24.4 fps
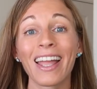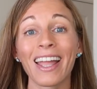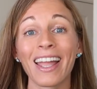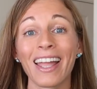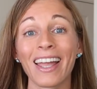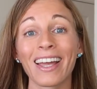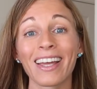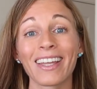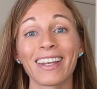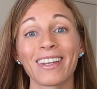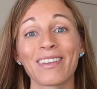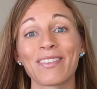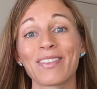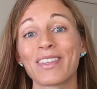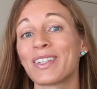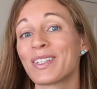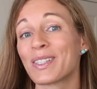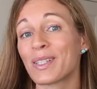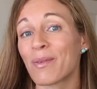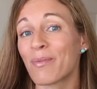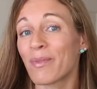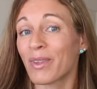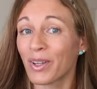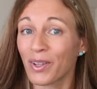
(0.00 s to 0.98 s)
And if there's
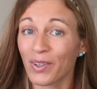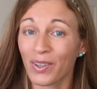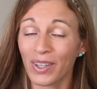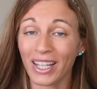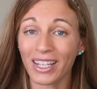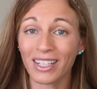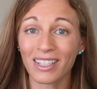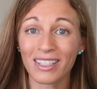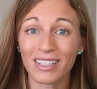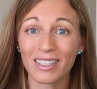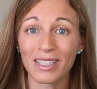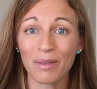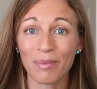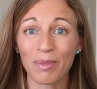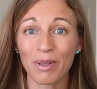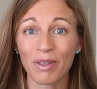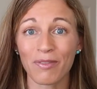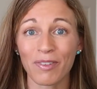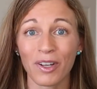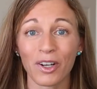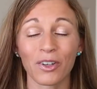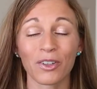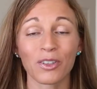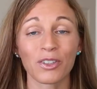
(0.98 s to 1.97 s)
something you'd like to see me
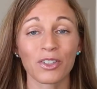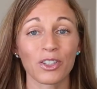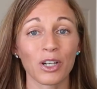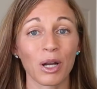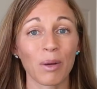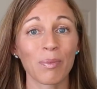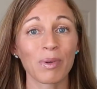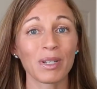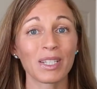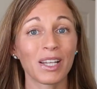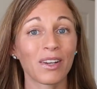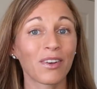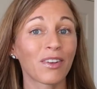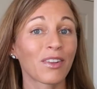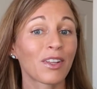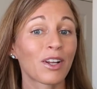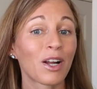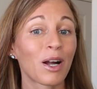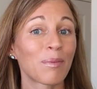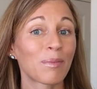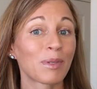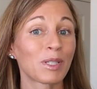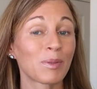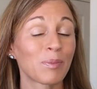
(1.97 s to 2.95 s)
felt, drop it down in the
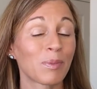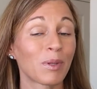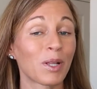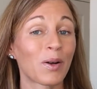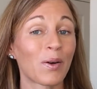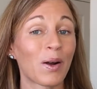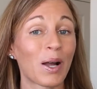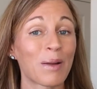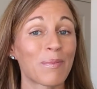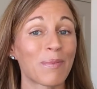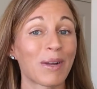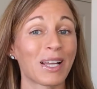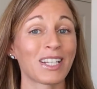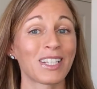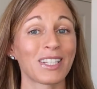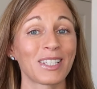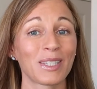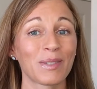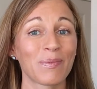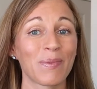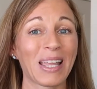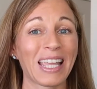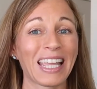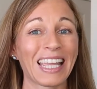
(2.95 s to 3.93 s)
comments below. I might
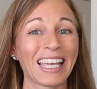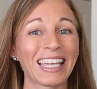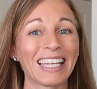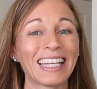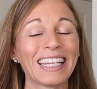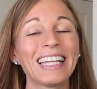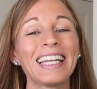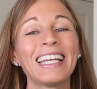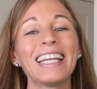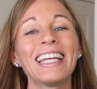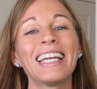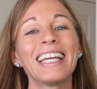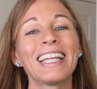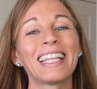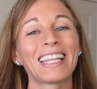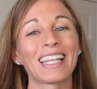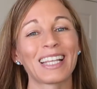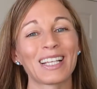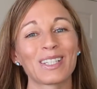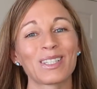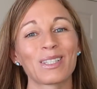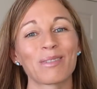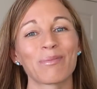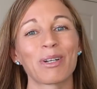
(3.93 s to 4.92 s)
just make it.
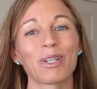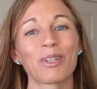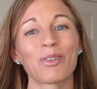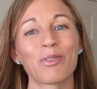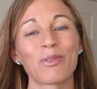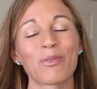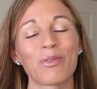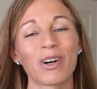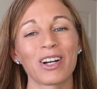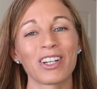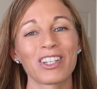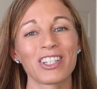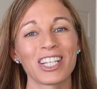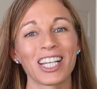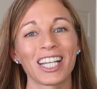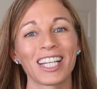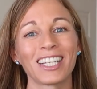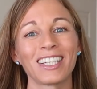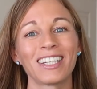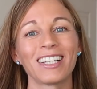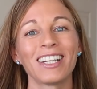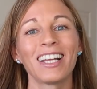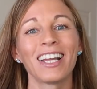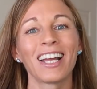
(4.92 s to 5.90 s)
Thanks so much for
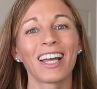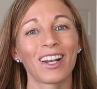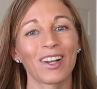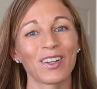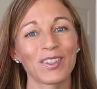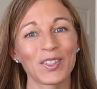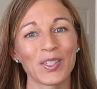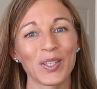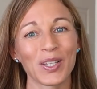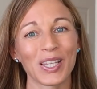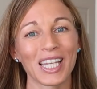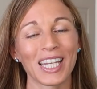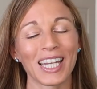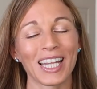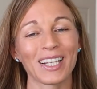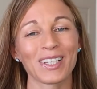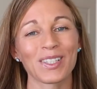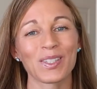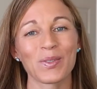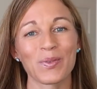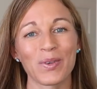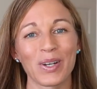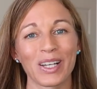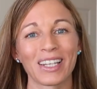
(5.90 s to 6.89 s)
watching, and I'll see you in the
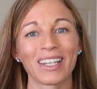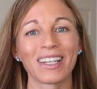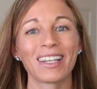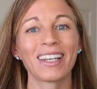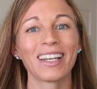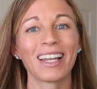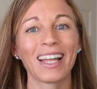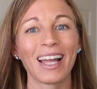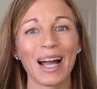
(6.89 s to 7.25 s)
next one.